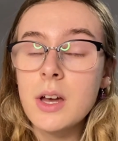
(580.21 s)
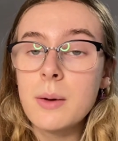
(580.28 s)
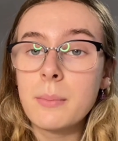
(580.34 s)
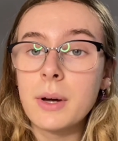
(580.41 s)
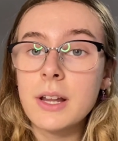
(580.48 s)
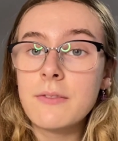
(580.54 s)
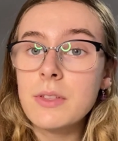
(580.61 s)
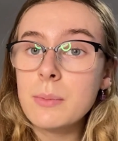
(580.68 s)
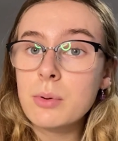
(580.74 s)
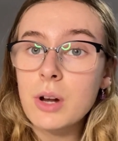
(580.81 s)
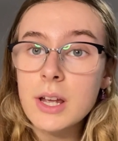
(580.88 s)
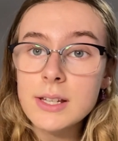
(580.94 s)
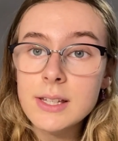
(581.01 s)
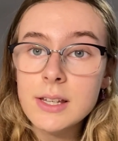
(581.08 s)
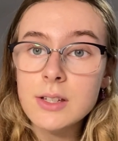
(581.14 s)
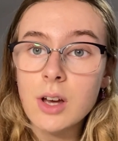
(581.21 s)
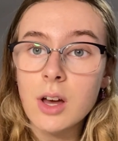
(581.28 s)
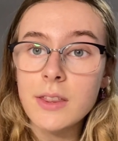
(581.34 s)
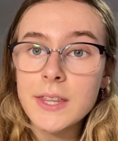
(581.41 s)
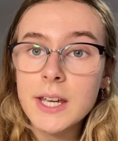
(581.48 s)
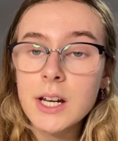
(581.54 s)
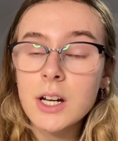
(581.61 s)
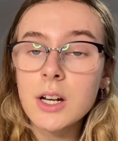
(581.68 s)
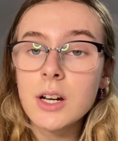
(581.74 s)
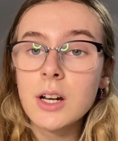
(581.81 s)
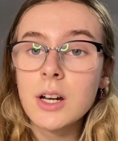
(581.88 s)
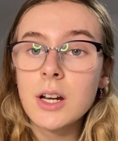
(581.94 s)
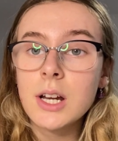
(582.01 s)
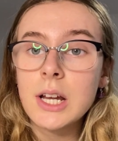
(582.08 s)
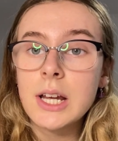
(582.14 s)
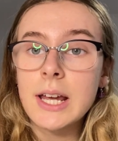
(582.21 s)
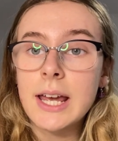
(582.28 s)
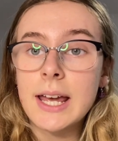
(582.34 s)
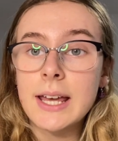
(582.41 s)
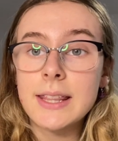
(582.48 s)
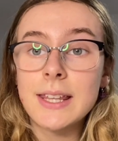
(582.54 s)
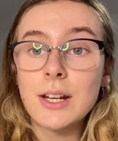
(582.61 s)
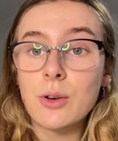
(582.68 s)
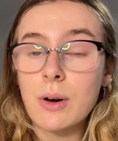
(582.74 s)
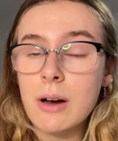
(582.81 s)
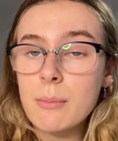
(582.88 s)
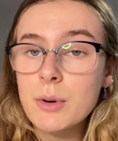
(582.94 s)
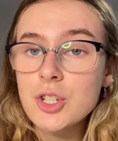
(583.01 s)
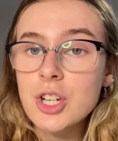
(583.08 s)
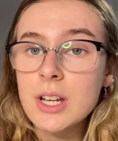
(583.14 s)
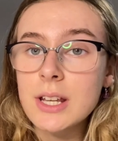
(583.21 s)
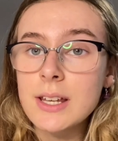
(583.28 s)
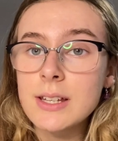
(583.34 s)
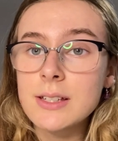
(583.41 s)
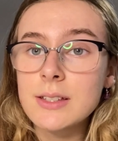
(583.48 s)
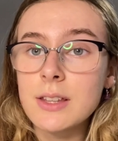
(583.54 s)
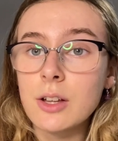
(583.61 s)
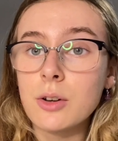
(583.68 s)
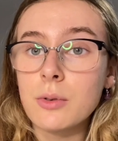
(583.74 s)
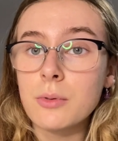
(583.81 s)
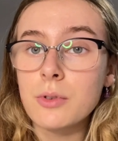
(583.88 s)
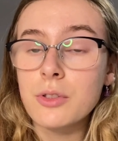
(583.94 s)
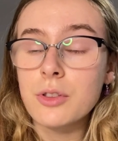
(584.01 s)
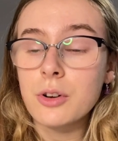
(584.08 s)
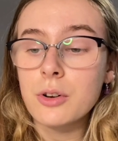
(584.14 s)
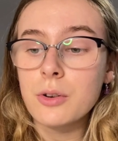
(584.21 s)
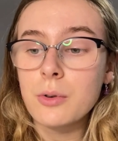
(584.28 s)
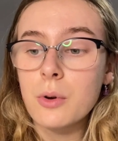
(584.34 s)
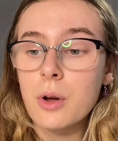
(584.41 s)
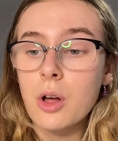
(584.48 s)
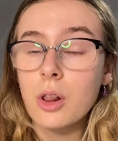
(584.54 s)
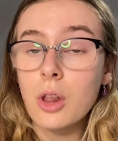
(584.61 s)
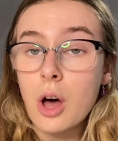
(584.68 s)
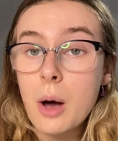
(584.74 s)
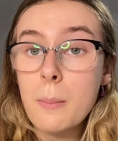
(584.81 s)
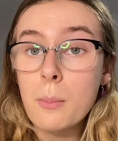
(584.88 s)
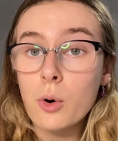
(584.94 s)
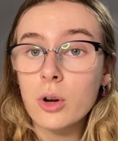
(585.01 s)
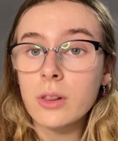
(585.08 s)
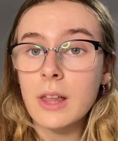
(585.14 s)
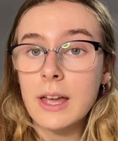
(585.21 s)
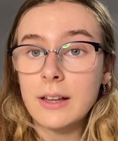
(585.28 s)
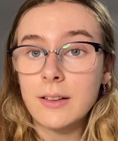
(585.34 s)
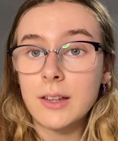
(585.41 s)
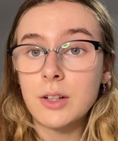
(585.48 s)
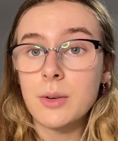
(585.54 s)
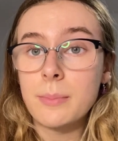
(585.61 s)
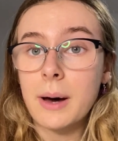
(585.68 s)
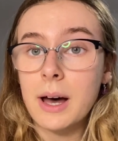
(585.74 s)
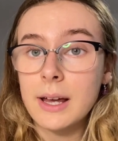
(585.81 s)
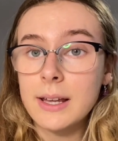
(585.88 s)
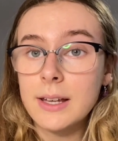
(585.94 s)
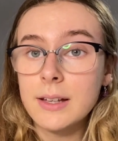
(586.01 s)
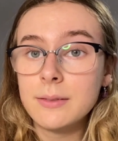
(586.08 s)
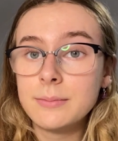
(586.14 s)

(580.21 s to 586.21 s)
But if the price is on there and they know how much it is, they're a lot more likely to buy it.